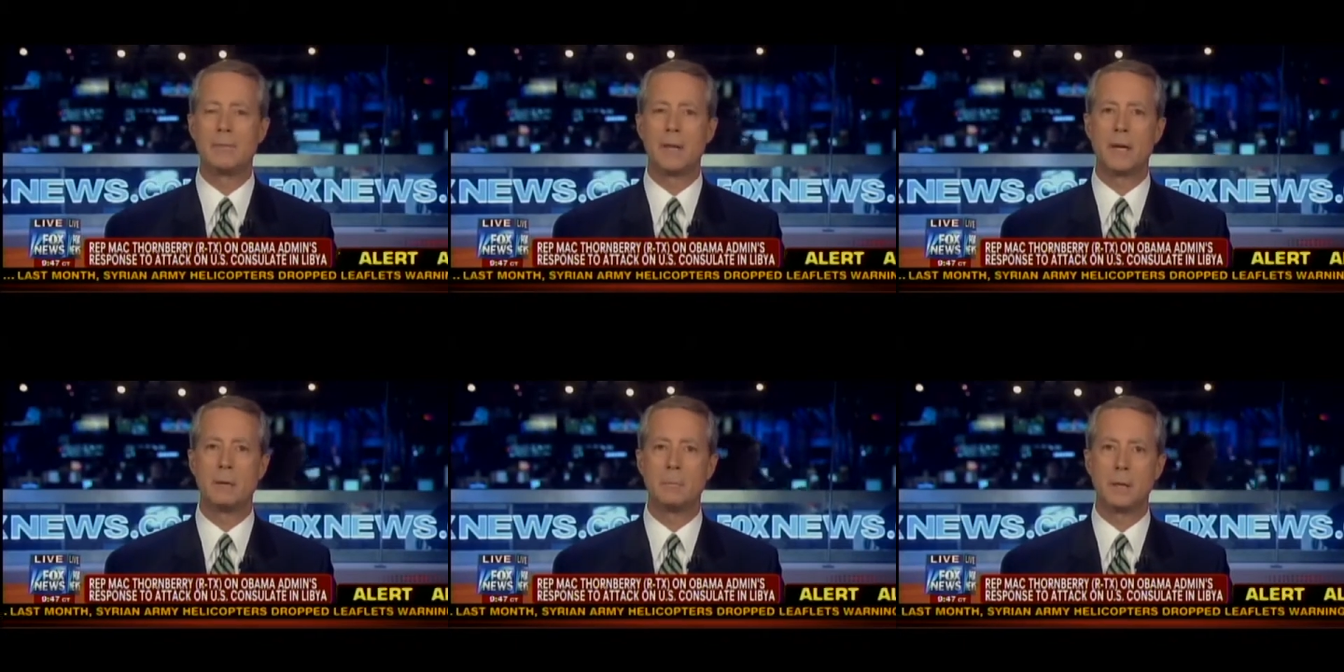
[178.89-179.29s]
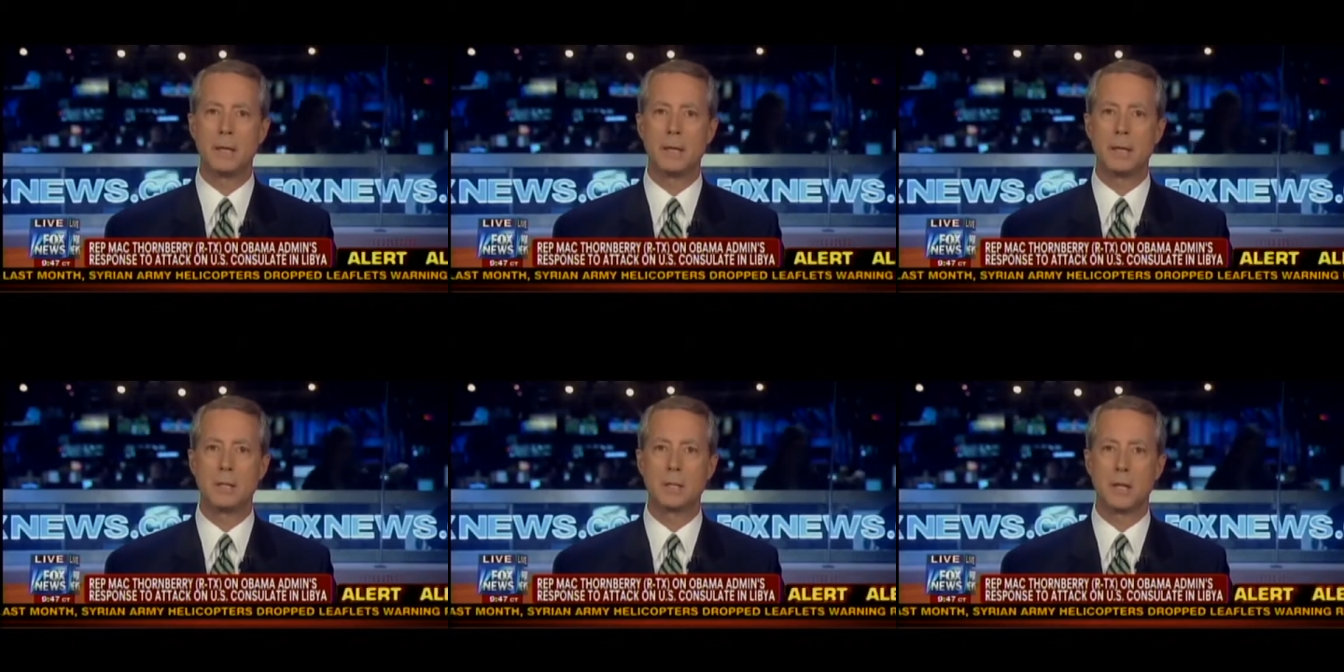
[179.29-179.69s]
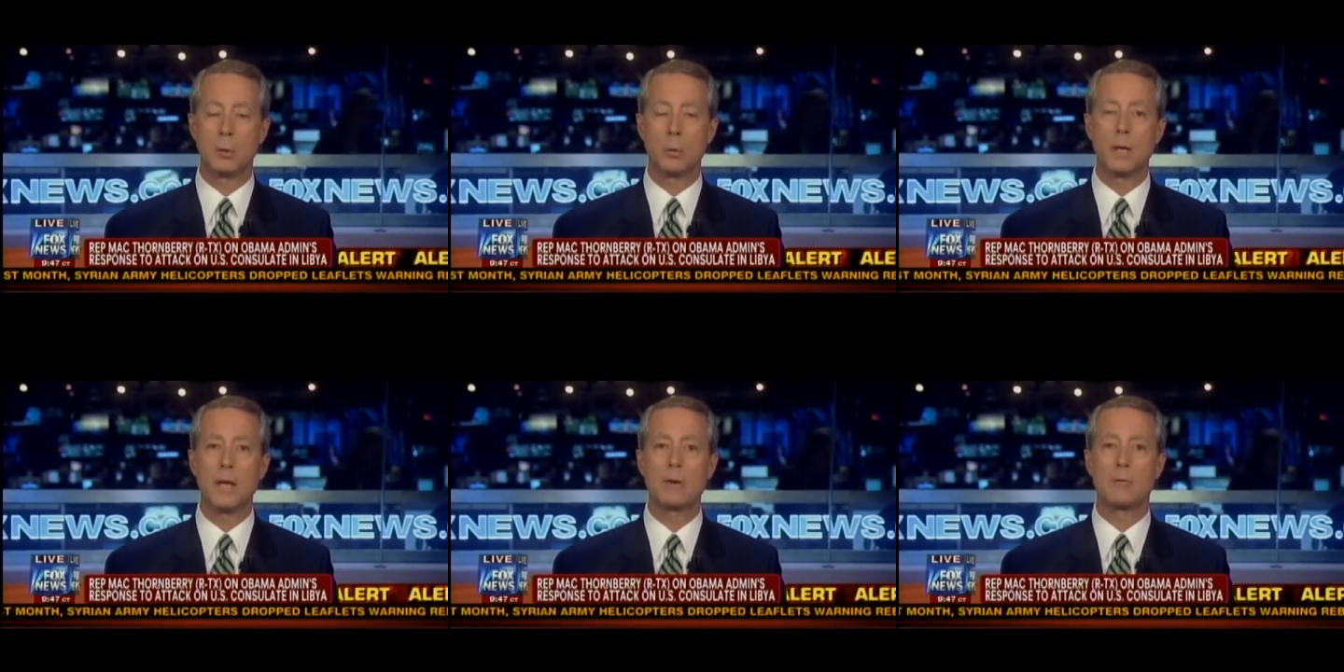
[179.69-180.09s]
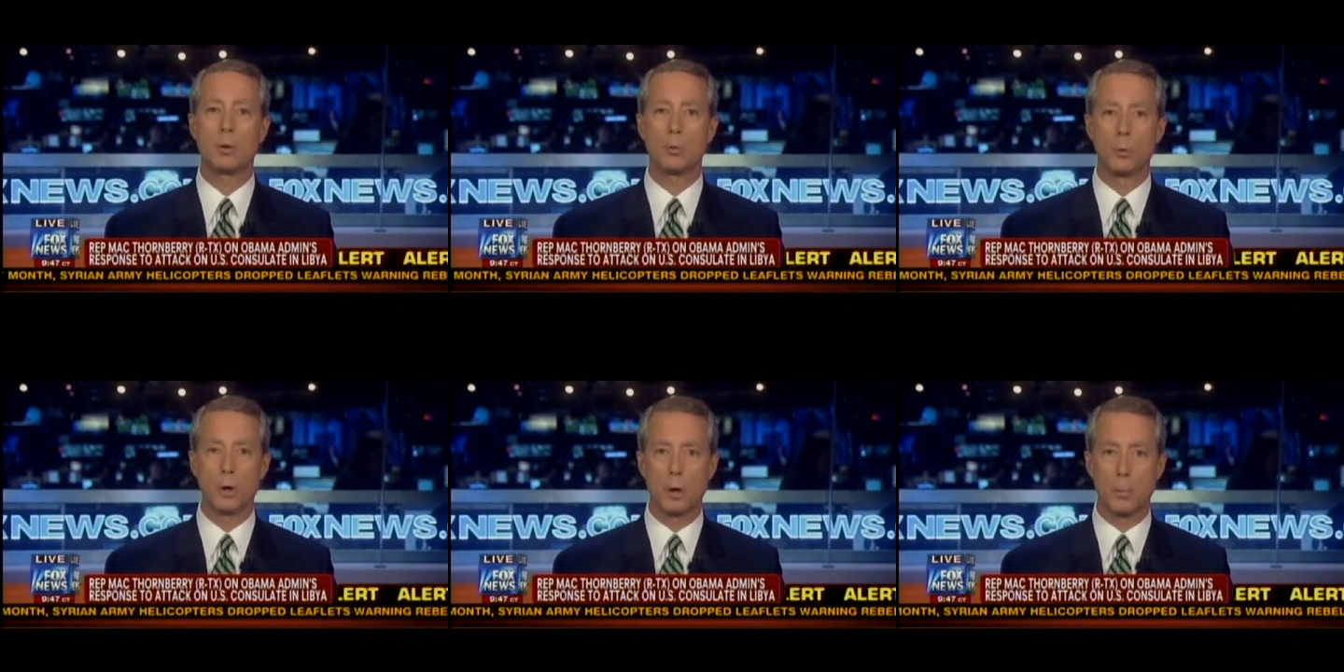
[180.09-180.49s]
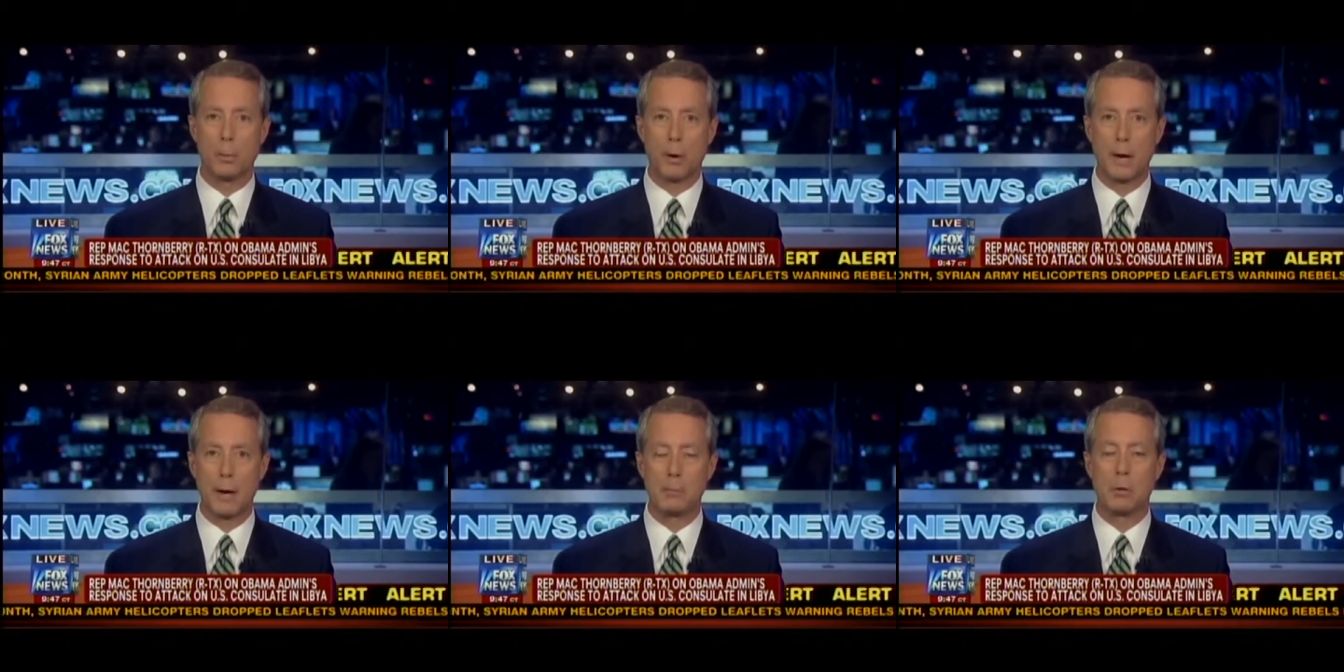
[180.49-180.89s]
It means that we have a real
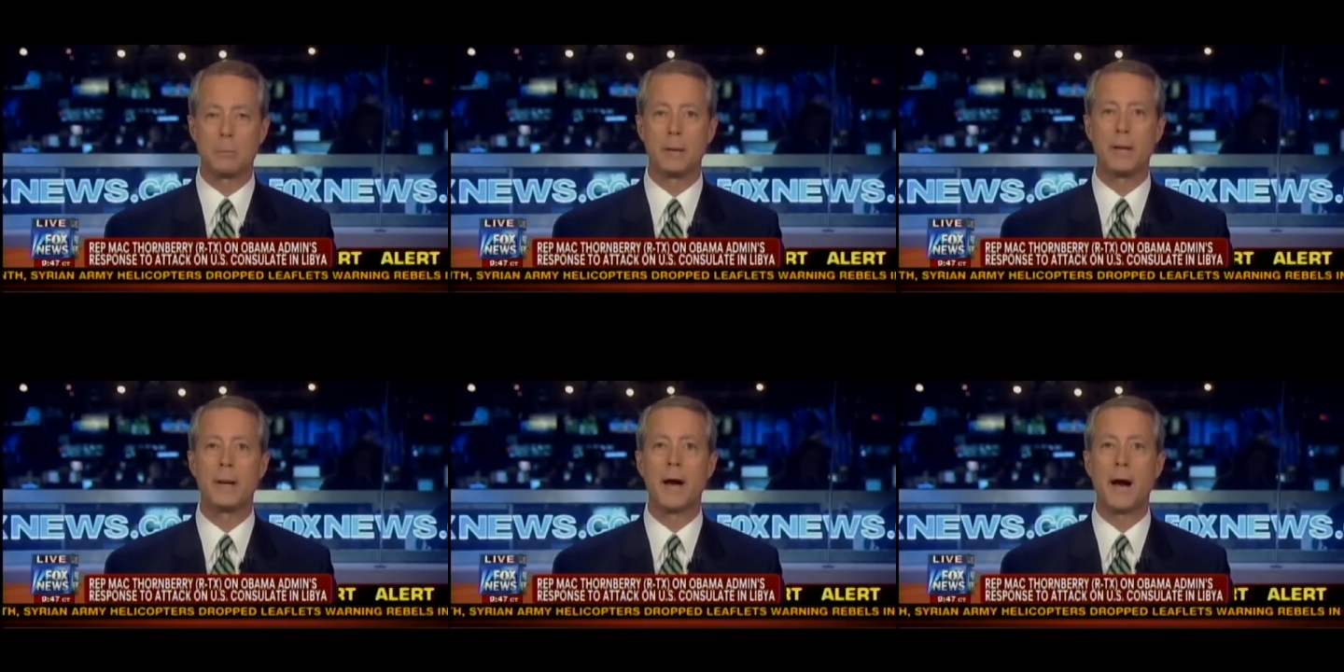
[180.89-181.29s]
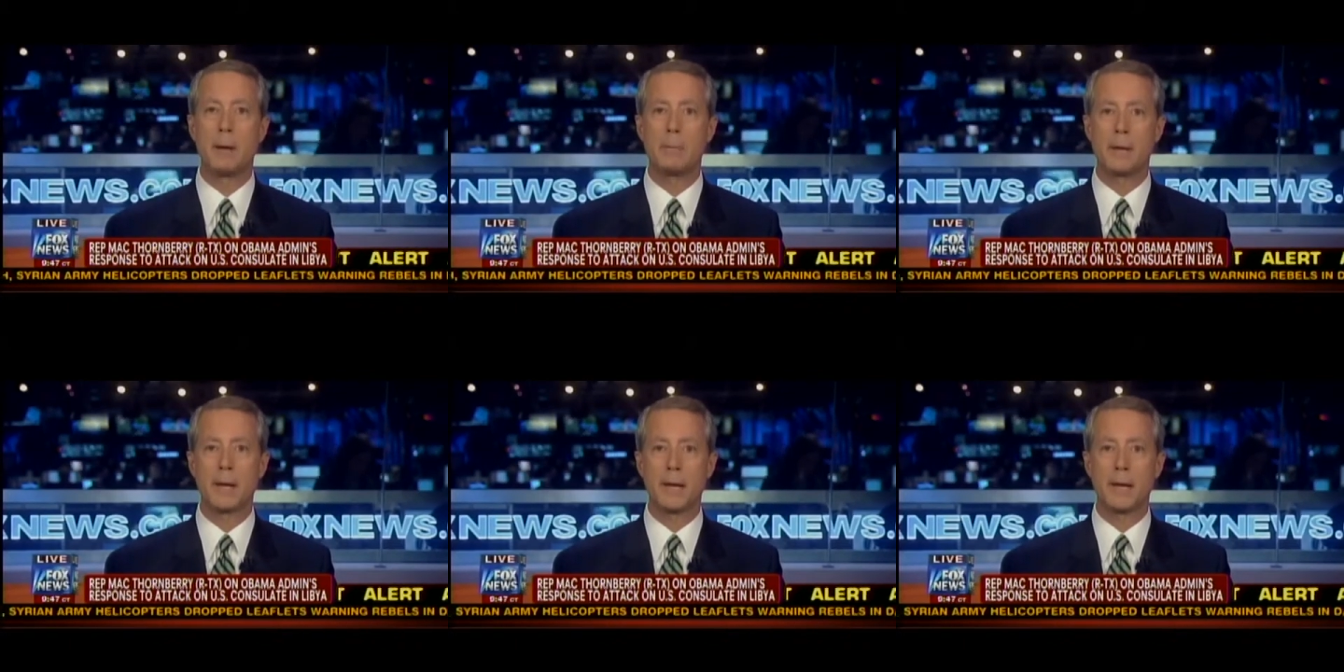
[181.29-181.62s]
problem in not